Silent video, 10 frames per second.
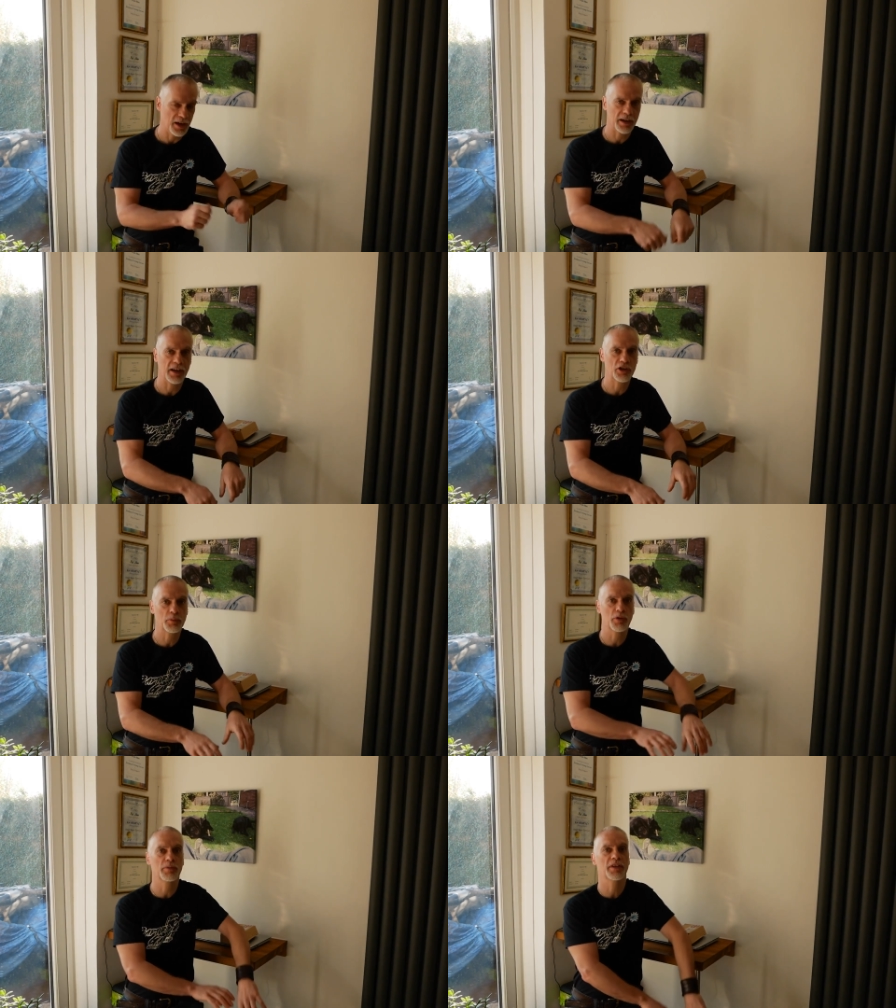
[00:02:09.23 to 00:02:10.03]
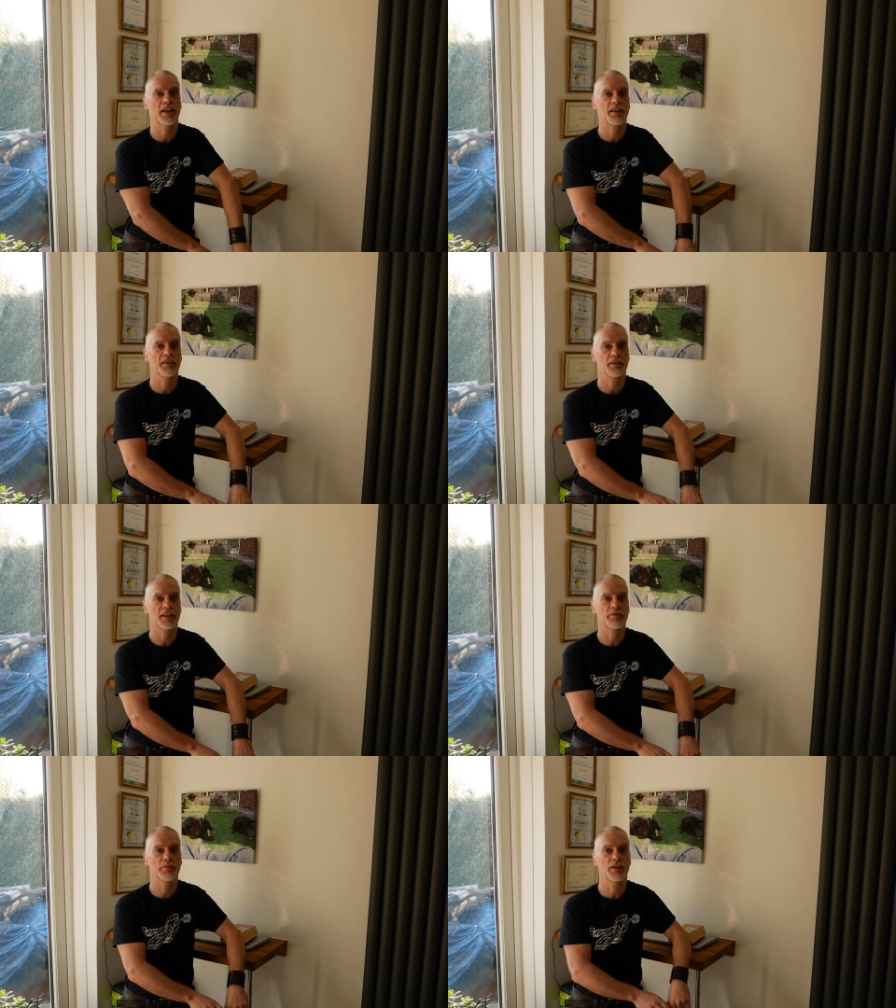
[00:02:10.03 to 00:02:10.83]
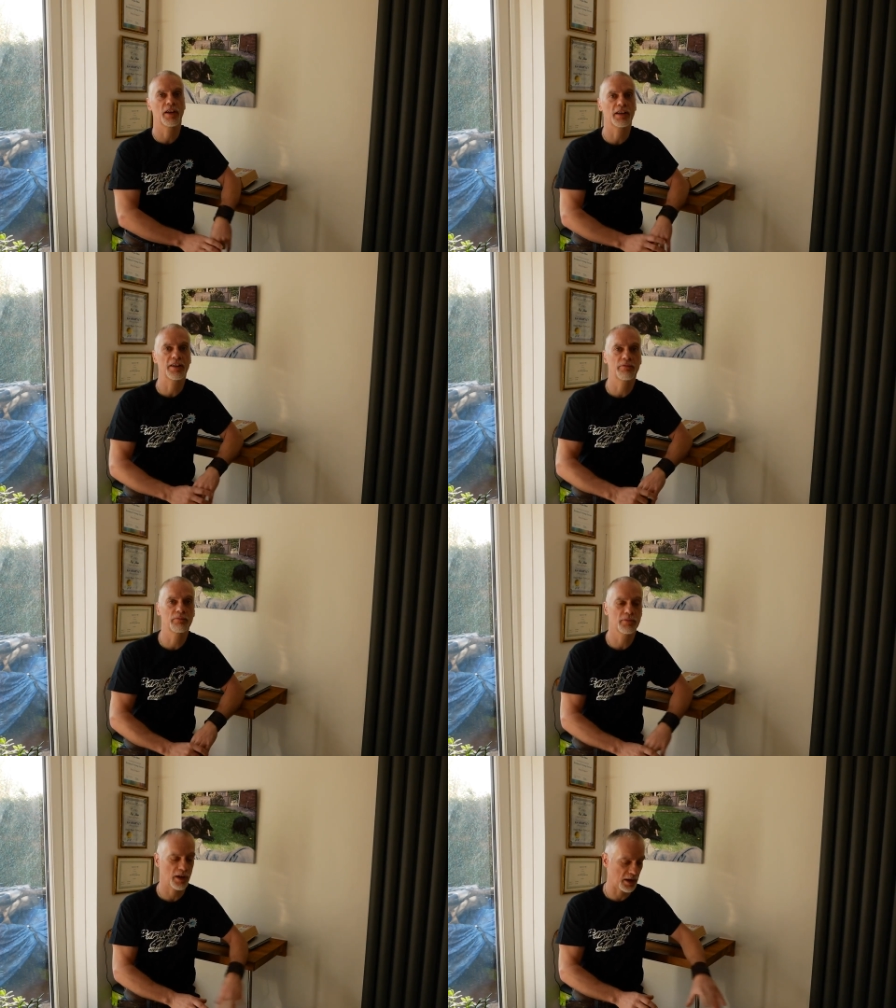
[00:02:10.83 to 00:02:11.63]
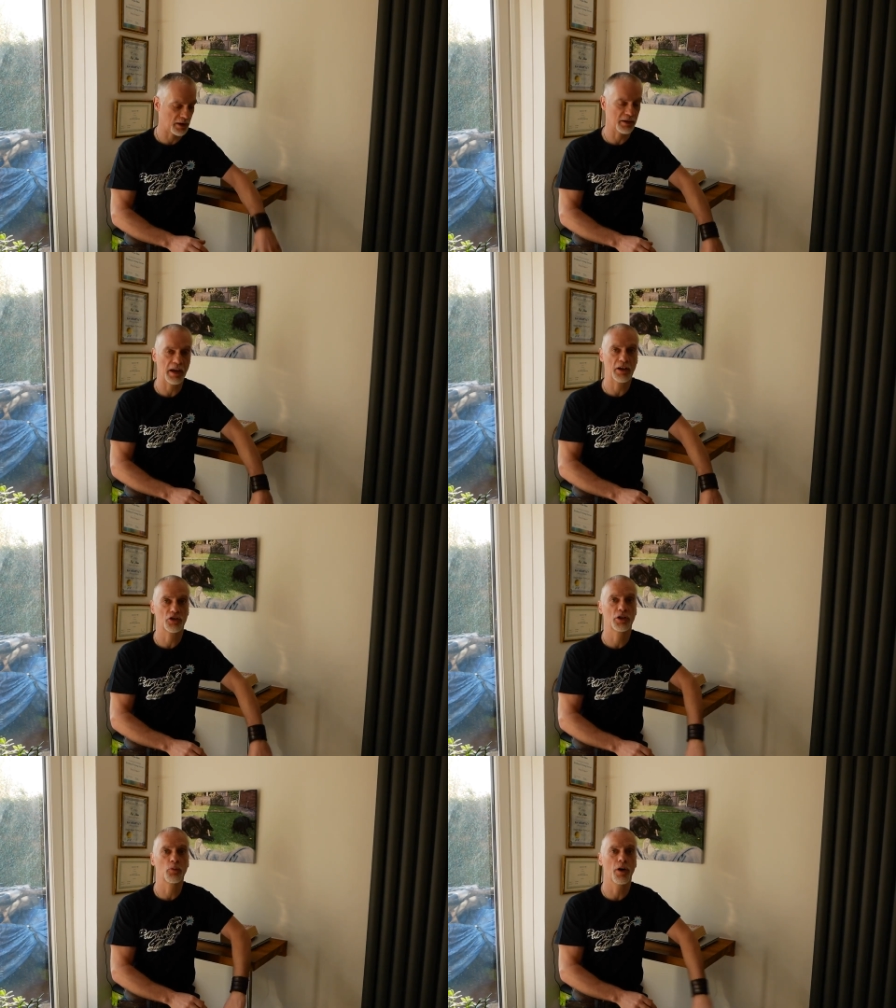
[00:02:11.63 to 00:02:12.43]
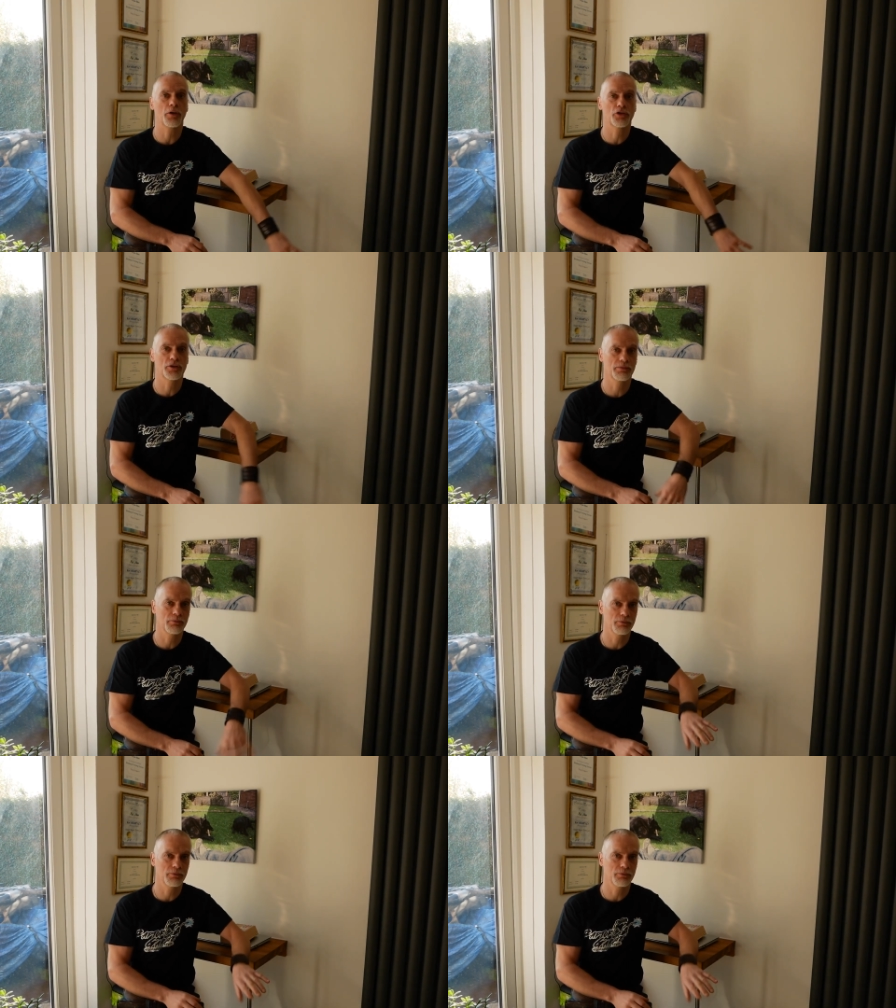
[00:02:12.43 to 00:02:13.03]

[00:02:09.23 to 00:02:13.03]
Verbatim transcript: I can actually put them in there leave them leave them and actually watch